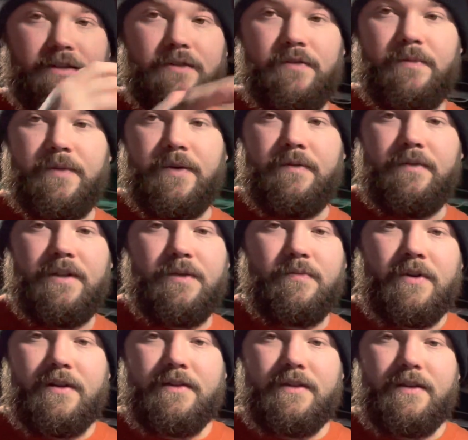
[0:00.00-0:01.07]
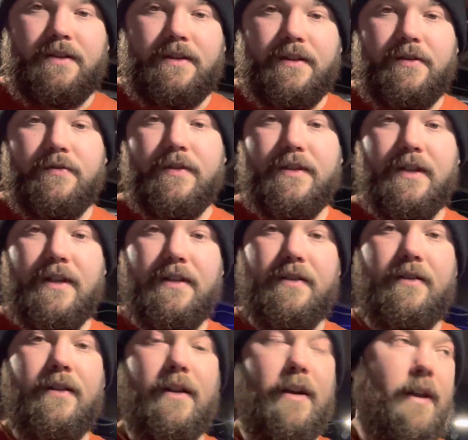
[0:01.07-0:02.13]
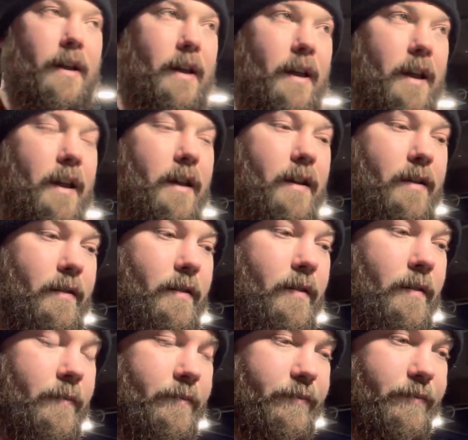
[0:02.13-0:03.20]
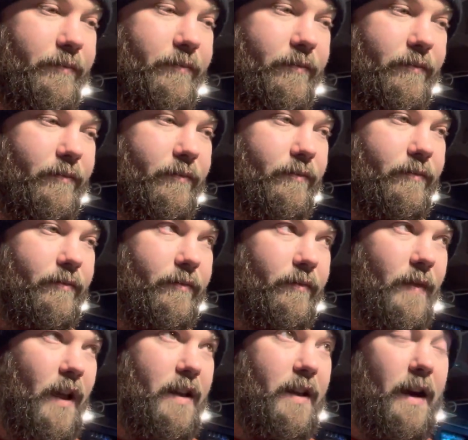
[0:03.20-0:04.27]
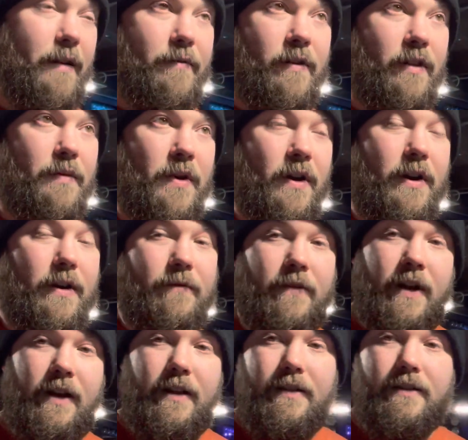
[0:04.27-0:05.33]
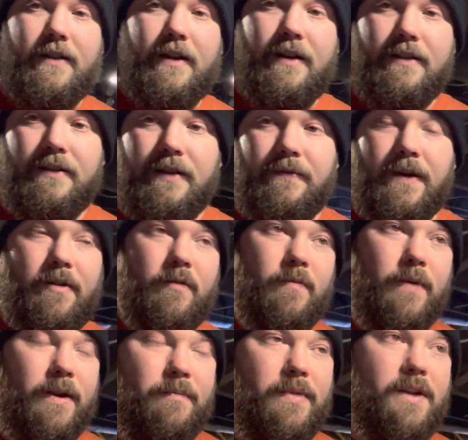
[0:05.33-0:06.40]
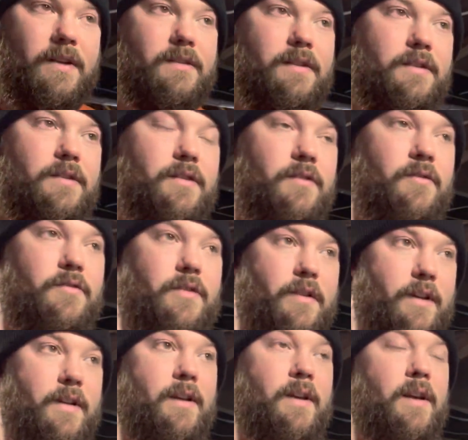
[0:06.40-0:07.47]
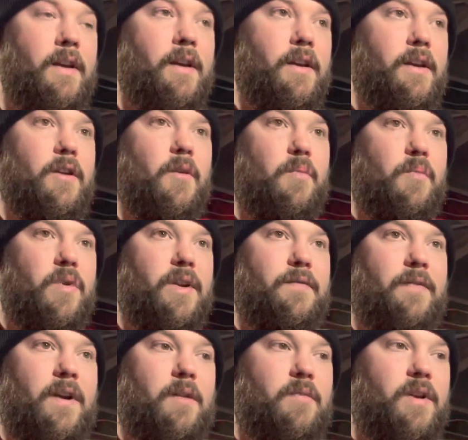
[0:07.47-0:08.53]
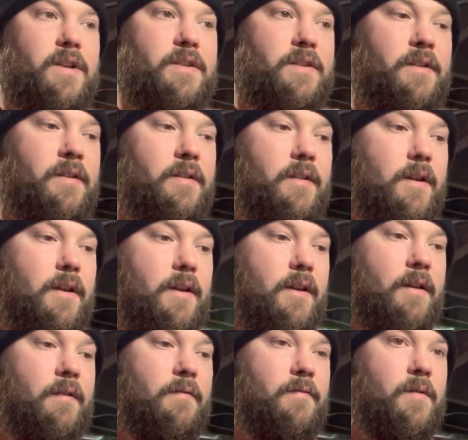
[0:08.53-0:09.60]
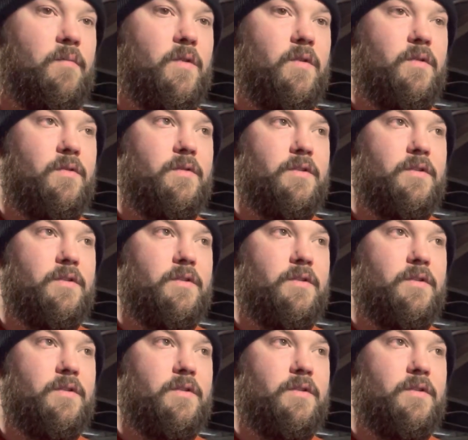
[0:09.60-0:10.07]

know about these products that they do exist. And yeah, if you're in the market for any of this kind of stuff, I would wait because it's usually, you know, pretty fair pricing uh, from Rogue.